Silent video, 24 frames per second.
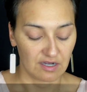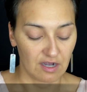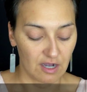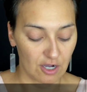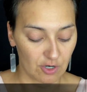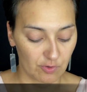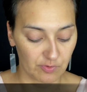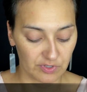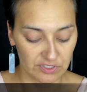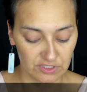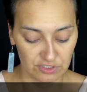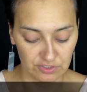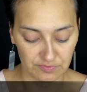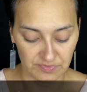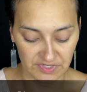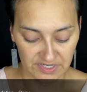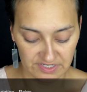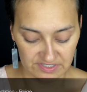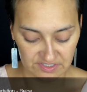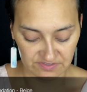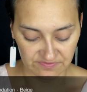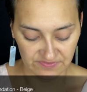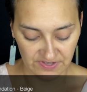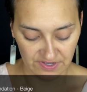Aqua
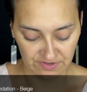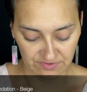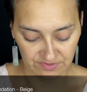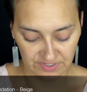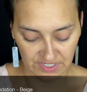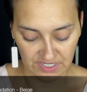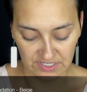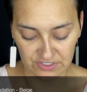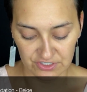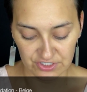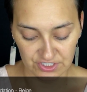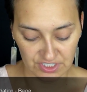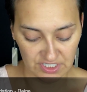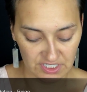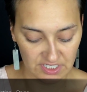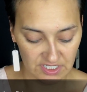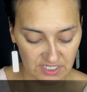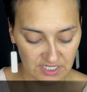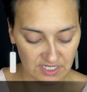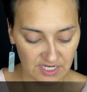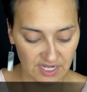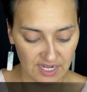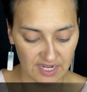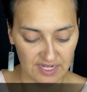Luminous
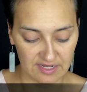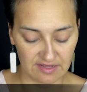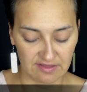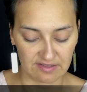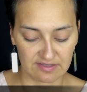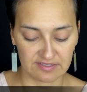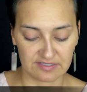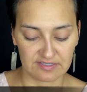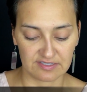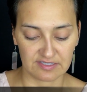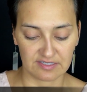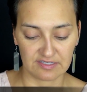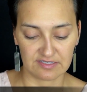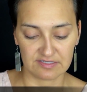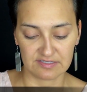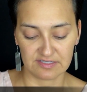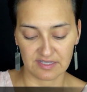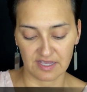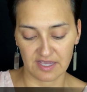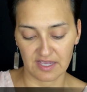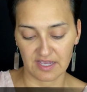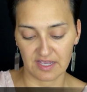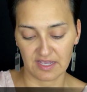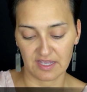foundation, and this is
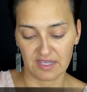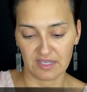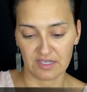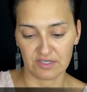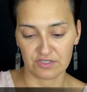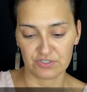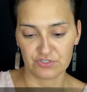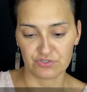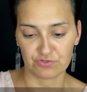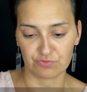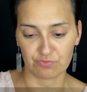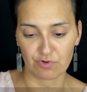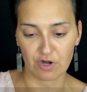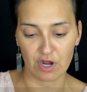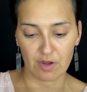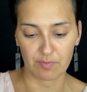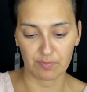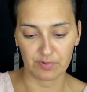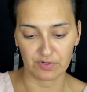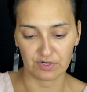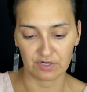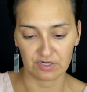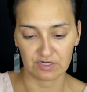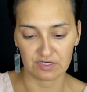a
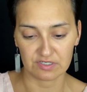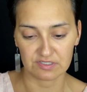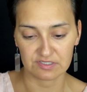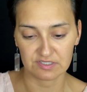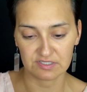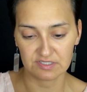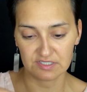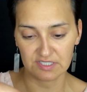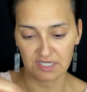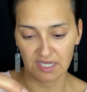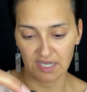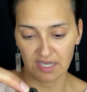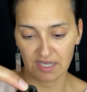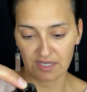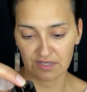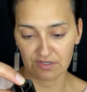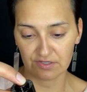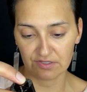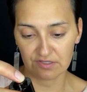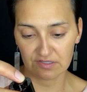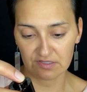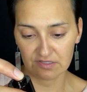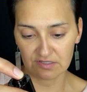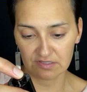dropper
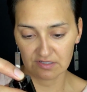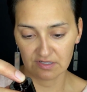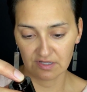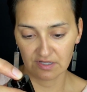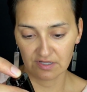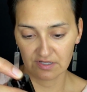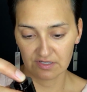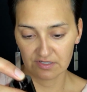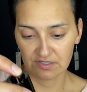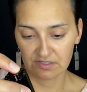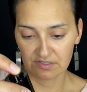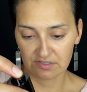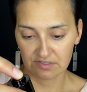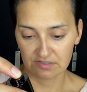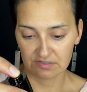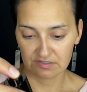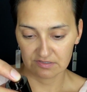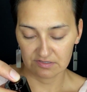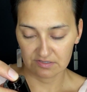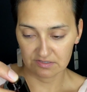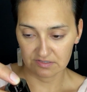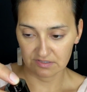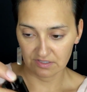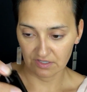style.
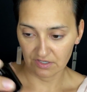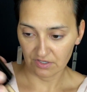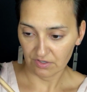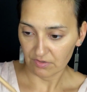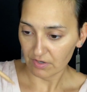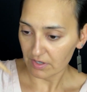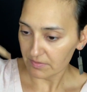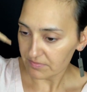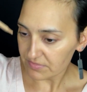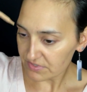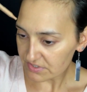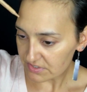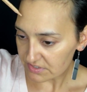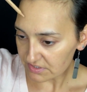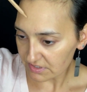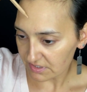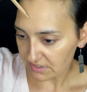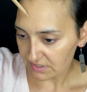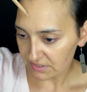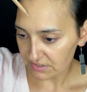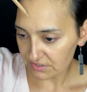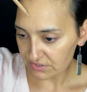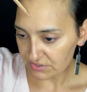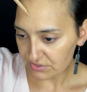So I'm just
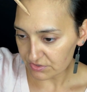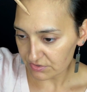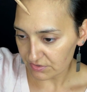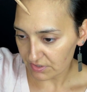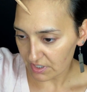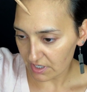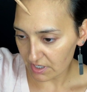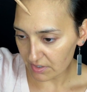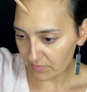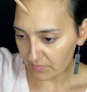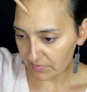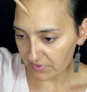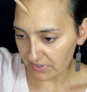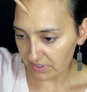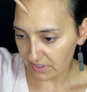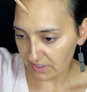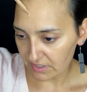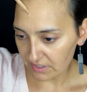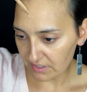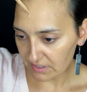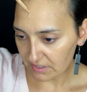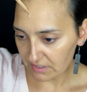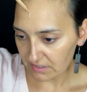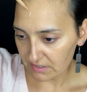gonna drop
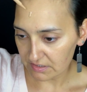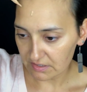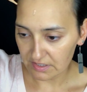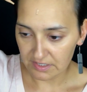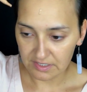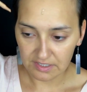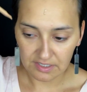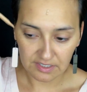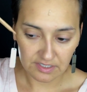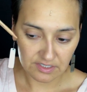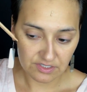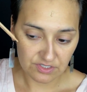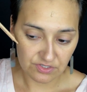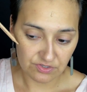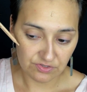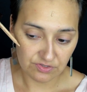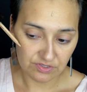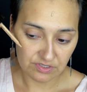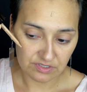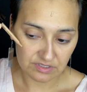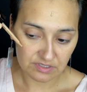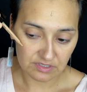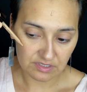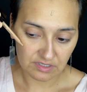it like I do
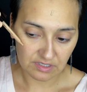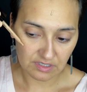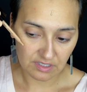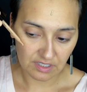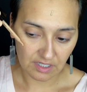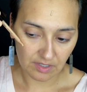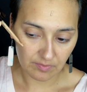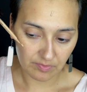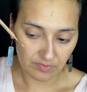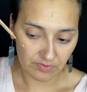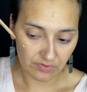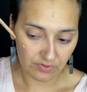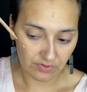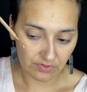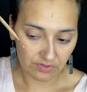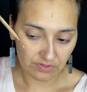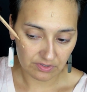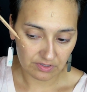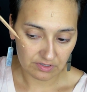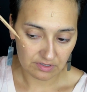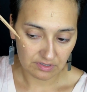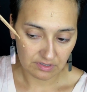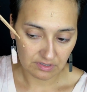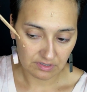just a
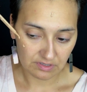couple.